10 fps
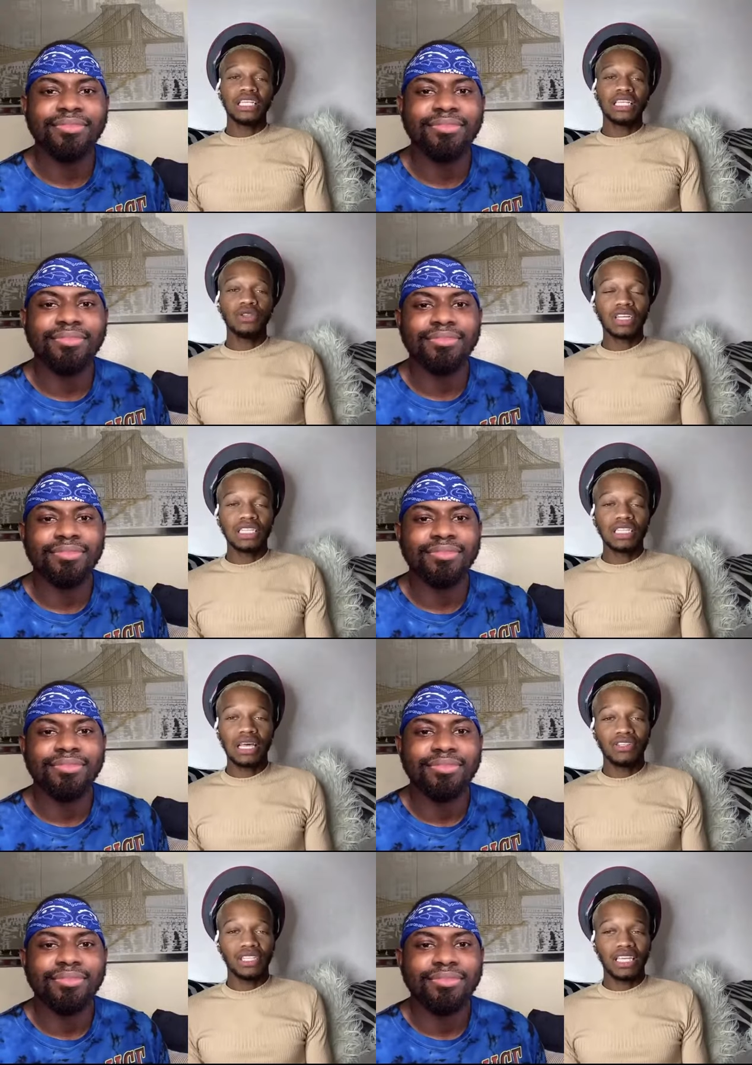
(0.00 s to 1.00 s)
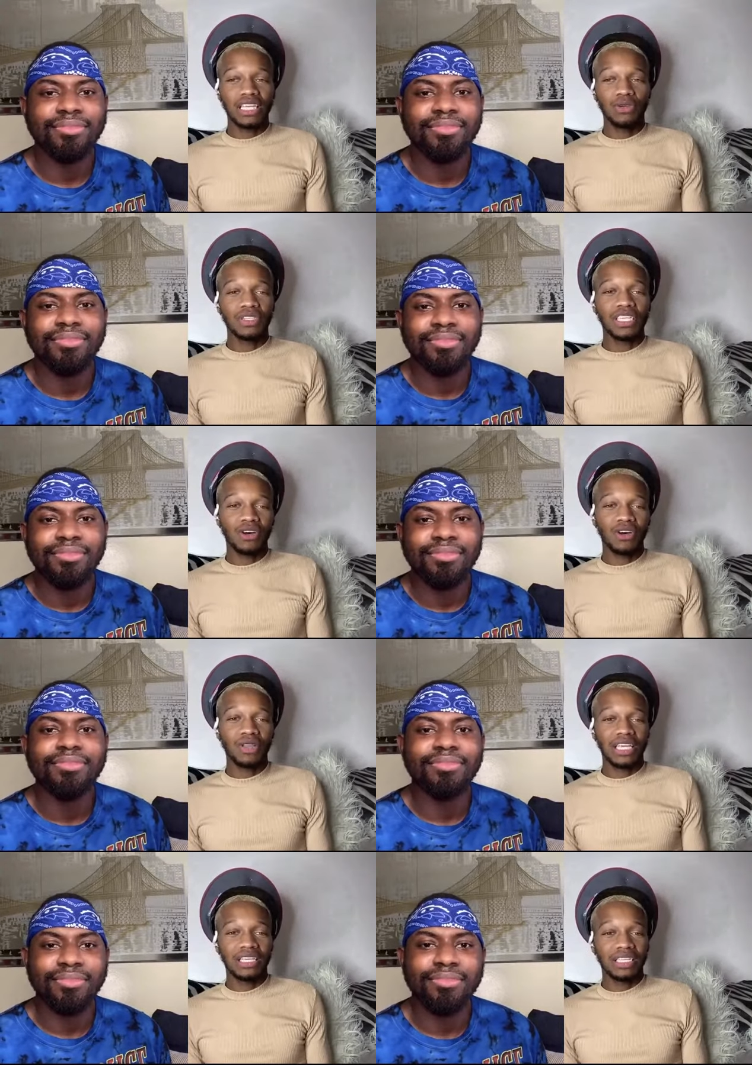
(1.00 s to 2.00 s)
Speaker 1: they, they look intelligent. Like you could tell,
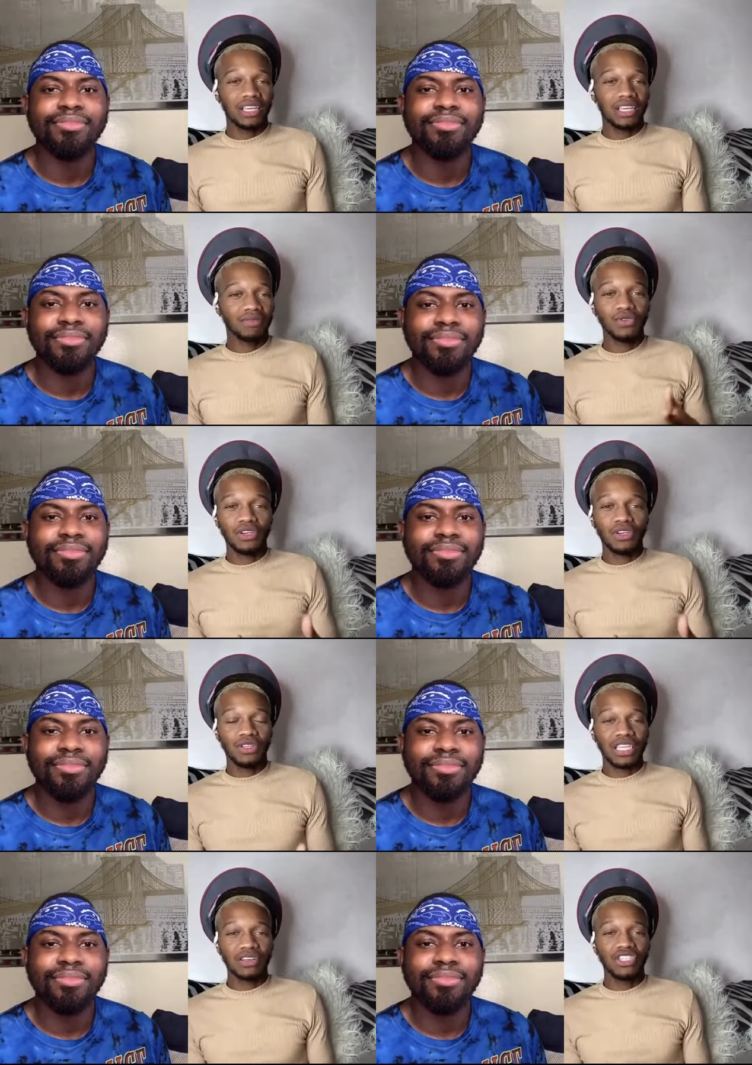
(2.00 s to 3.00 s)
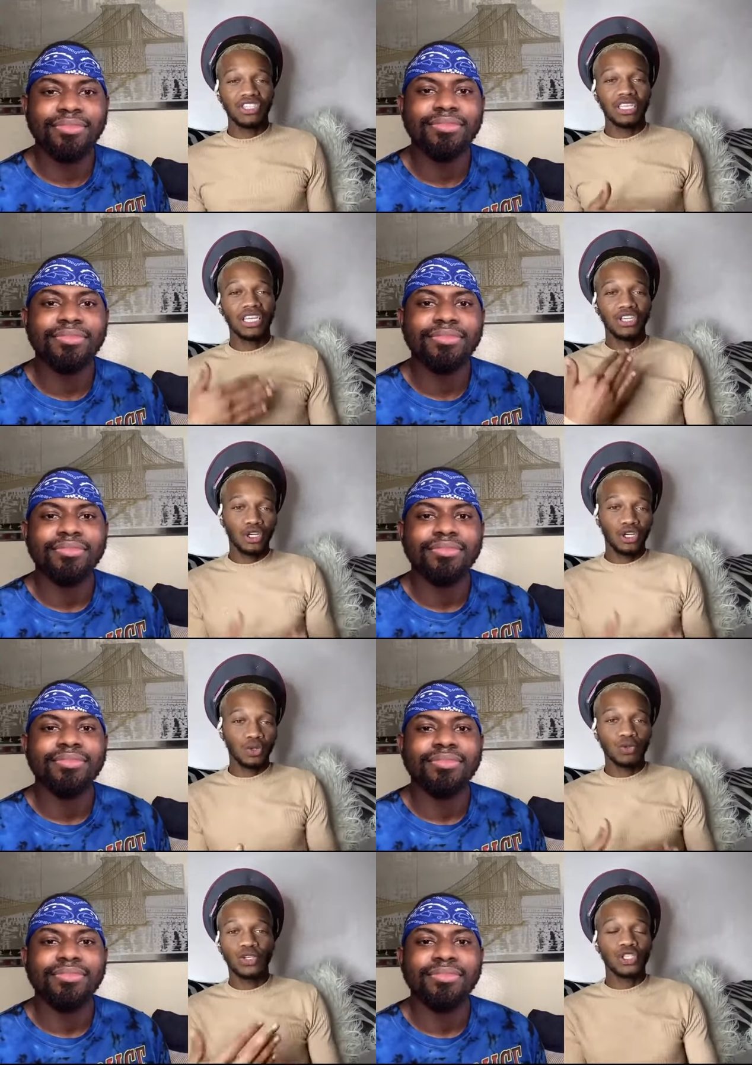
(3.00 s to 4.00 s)
like he's like you know intelligent, like he
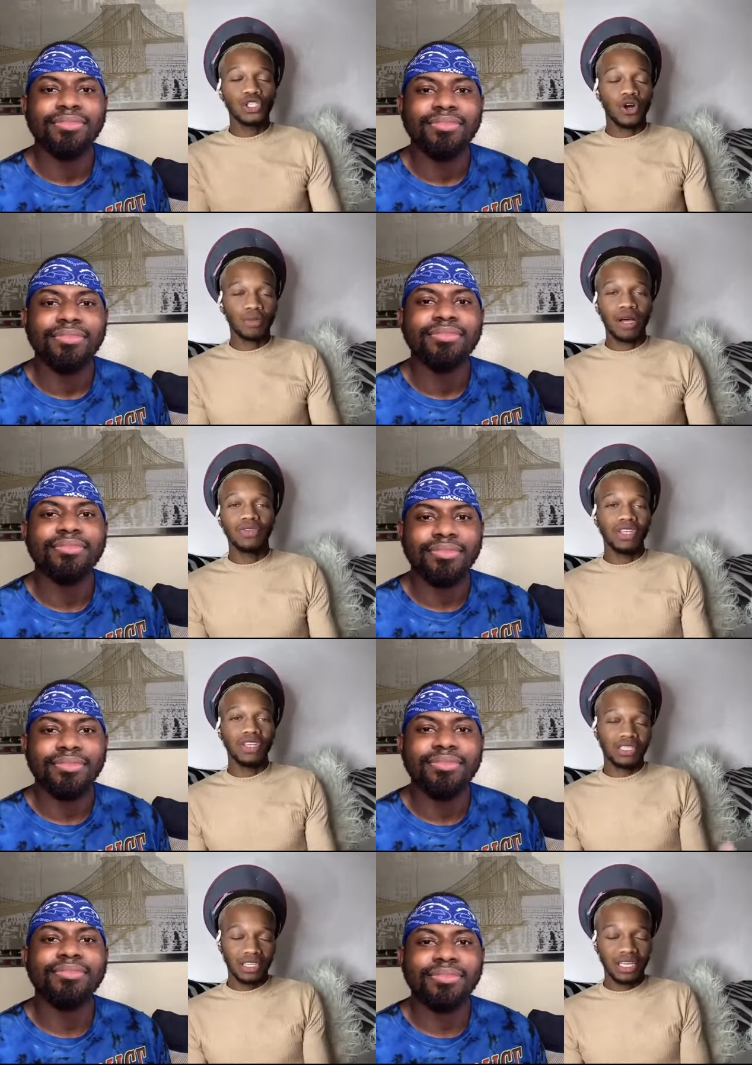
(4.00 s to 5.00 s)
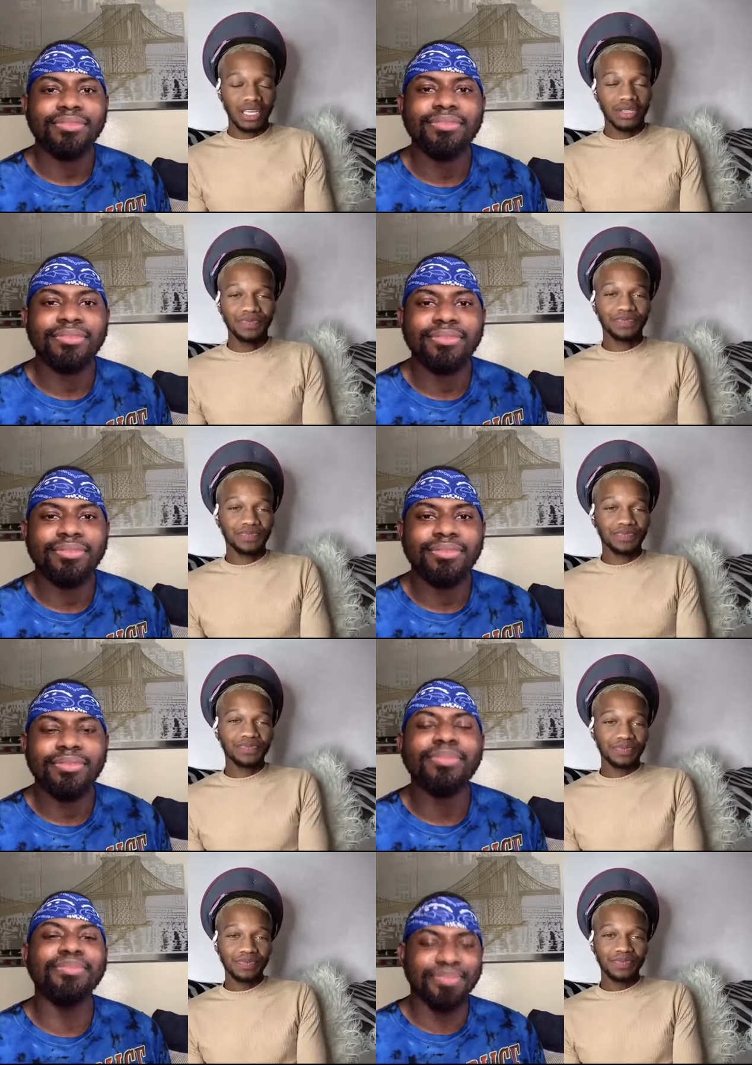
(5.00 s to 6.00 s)
knows what he's talking about and things like that.
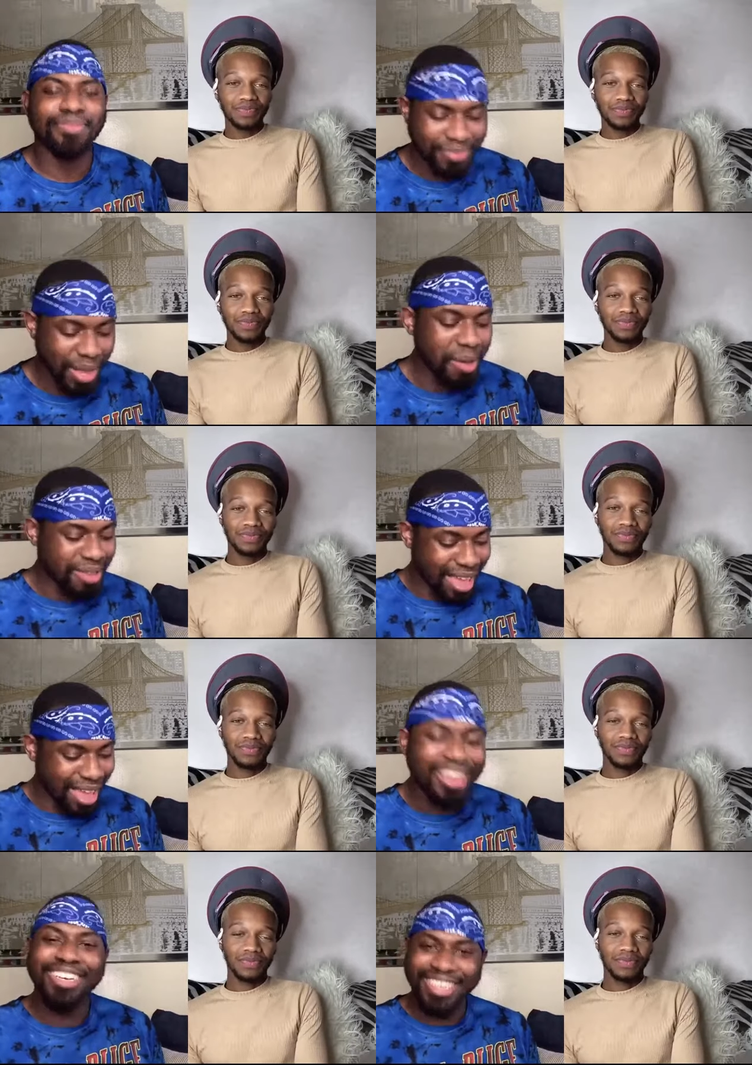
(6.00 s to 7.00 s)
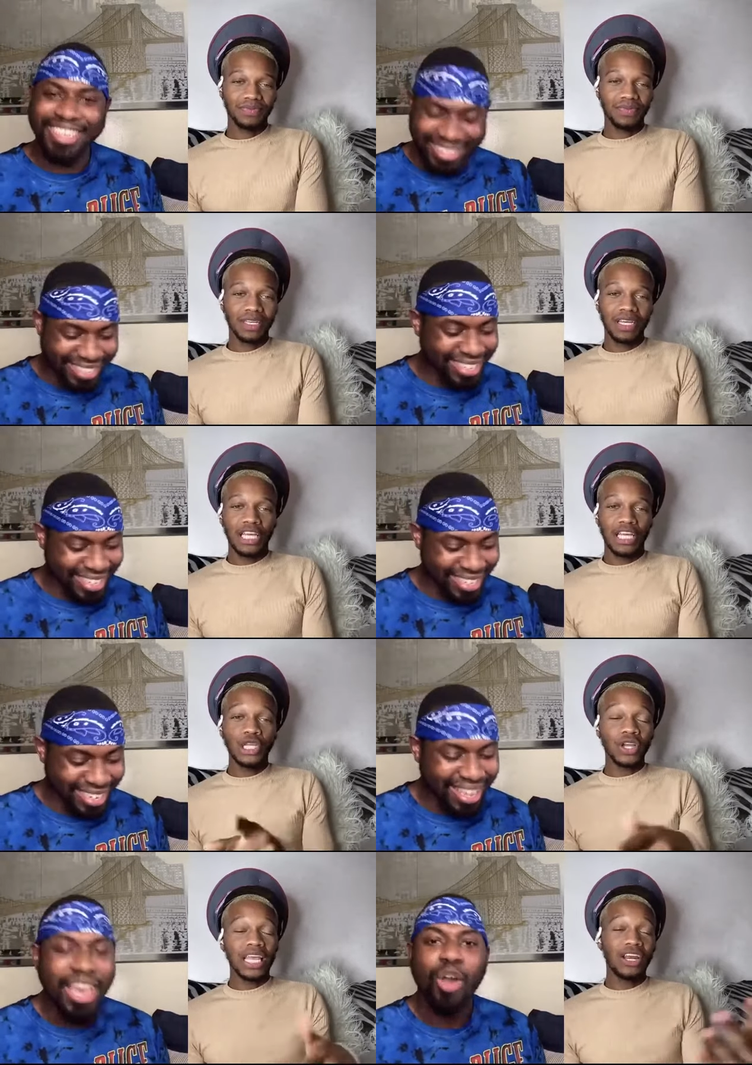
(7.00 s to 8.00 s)
Speaker 2: Mm-hmm. Okay, good, good.
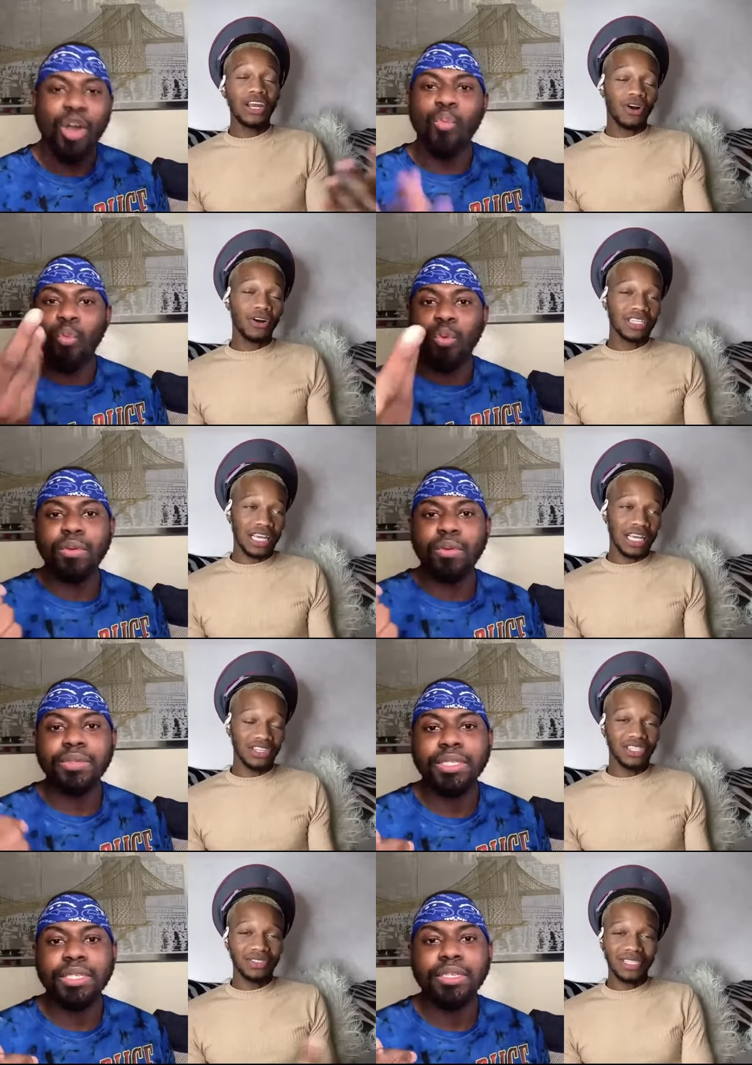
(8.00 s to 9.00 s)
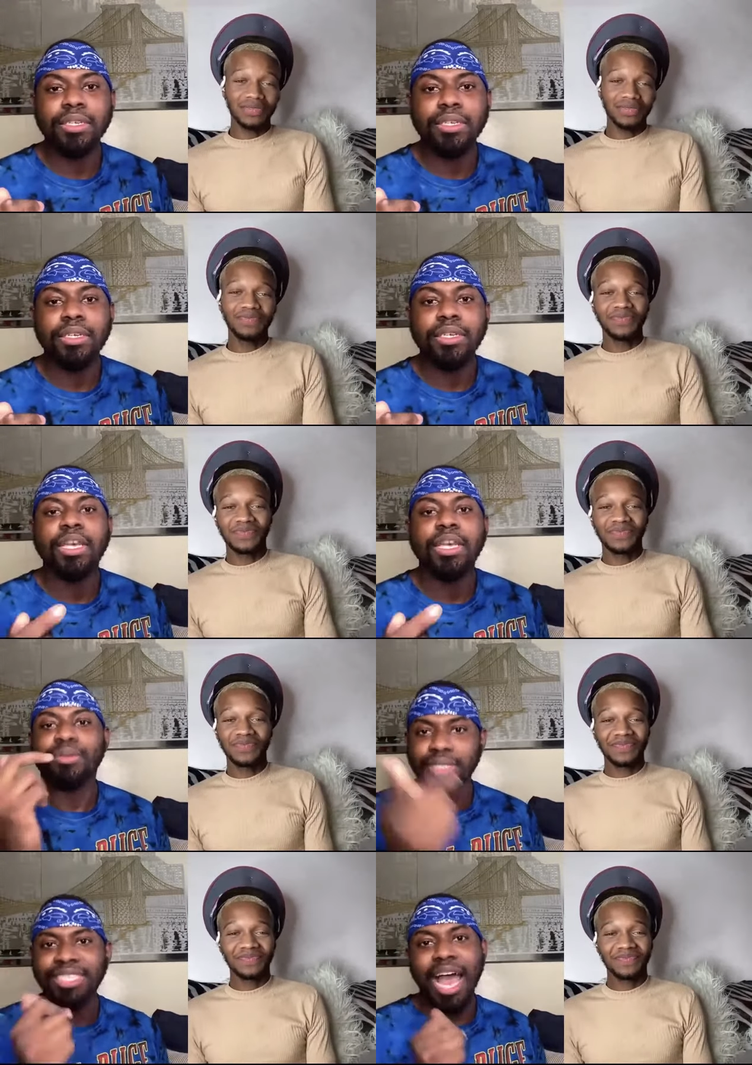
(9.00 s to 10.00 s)
Look in our intelligence. Yeah.
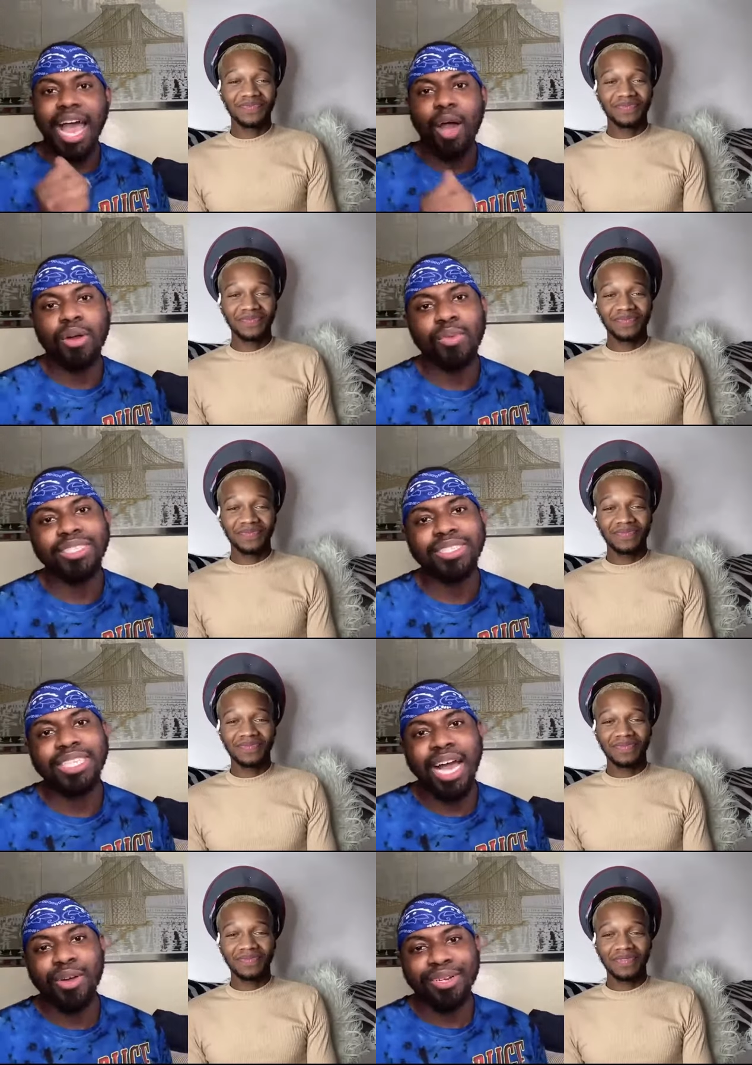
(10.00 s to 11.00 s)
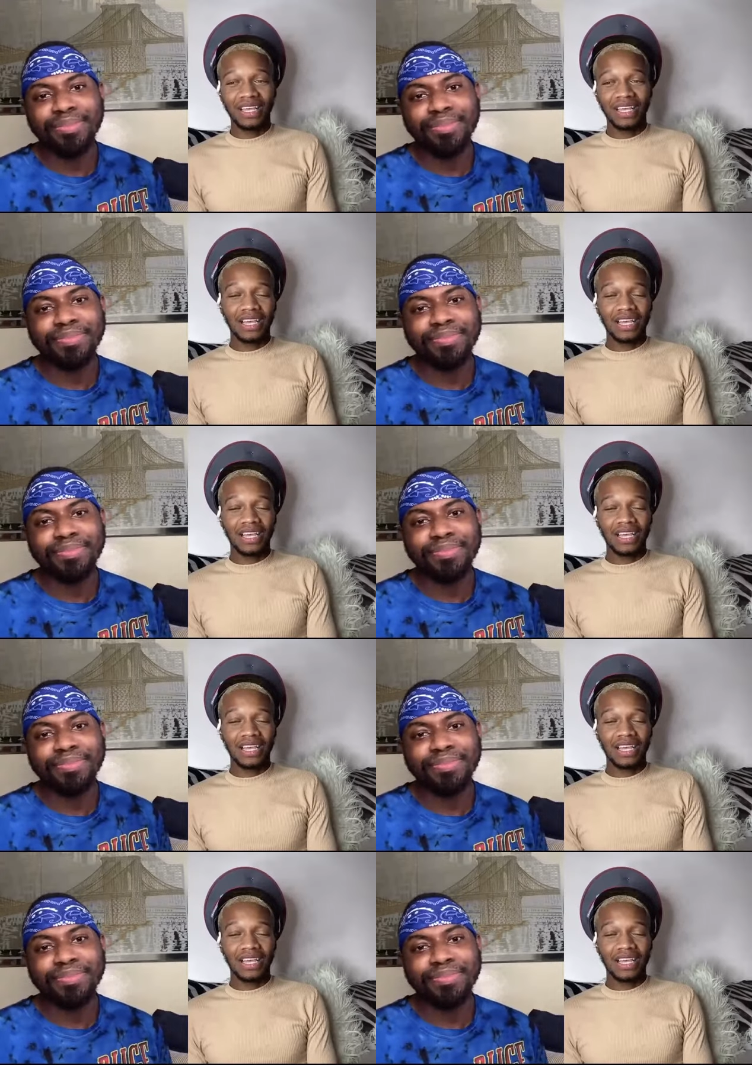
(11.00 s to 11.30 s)
Sour, one sour.